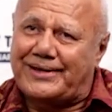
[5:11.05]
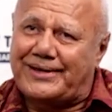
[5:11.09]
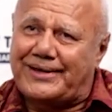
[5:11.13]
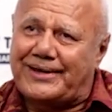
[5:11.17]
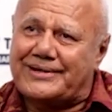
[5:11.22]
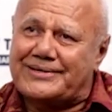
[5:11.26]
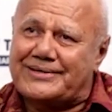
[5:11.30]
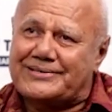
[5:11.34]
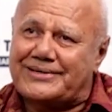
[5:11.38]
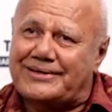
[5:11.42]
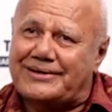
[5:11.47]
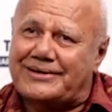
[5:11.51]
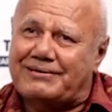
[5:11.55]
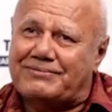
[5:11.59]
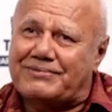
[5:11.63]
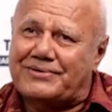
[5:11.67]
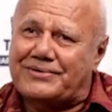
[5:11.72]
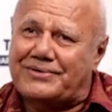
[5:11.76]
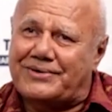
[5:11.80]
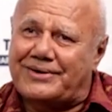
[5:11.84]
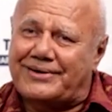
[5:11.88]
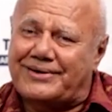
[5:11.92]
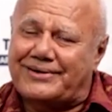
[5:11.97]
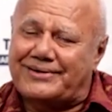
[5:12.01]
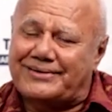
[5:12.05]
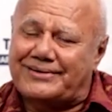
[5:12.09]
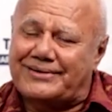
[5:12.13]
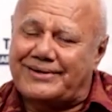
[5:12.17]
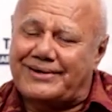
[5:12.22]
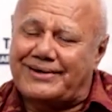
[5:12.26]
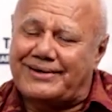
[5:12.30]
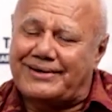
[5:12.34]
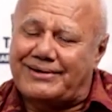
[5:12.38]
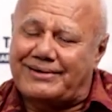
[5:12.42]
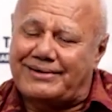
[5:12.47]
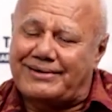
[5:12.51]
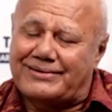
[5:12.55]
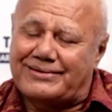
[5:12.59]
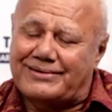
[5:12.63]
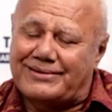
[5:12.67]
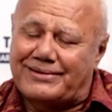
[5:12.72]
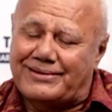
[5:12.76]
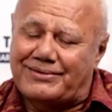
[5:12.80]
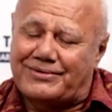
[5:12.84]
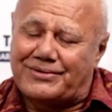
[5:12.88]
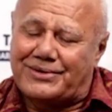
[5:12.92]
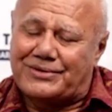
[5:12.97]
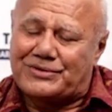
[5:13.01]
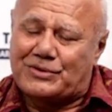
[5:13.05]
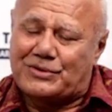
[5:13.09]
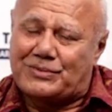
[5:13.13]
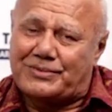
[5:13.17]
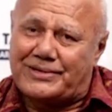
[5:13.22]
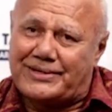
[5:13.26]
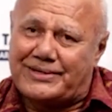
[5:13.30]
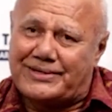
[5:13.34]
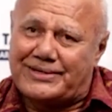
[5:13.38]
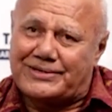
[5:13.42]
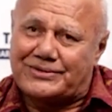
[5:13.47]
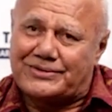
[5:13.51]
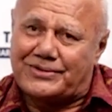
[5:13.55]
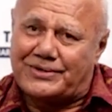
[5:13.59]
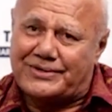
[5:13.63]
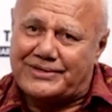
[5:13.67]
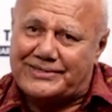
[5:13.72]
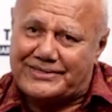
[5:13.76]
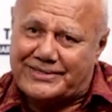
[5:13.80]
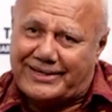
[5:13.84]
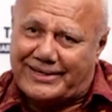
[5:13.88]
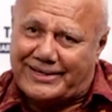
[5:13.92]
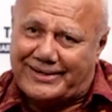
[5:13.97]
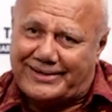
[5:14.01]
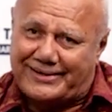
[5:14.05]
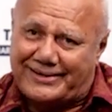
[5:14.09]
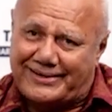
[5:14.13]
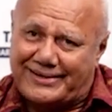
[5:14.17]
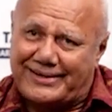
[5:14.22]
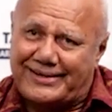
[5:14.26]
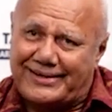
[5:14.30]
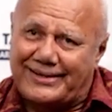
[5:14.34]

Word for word: I understand everyone. Uh, I want to be to understand